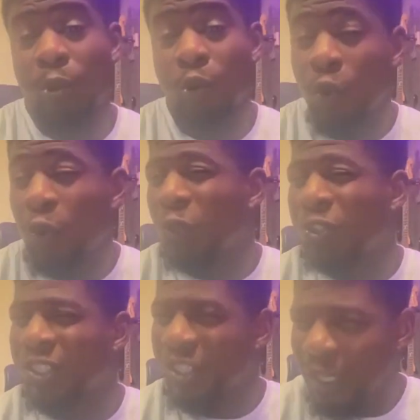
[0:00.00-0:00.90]

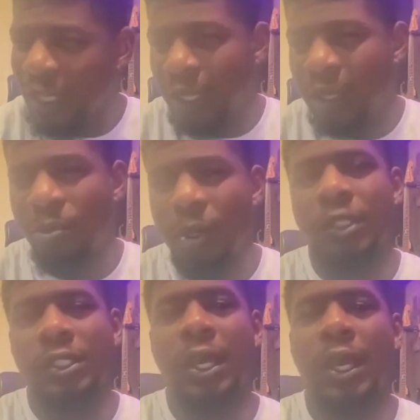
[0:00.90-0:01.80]
bullshitting per
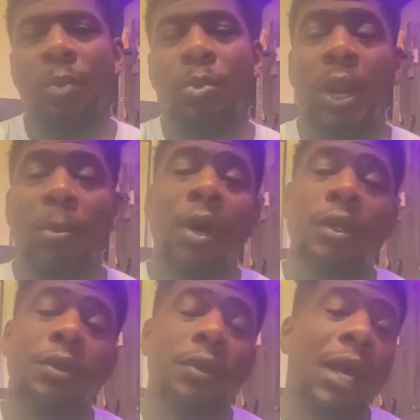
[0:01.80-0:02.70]
se, but I'm
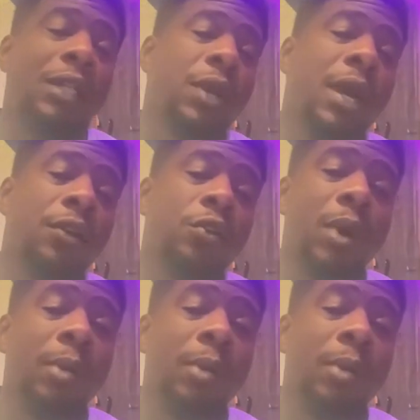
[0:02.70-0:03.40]
also not trying to do my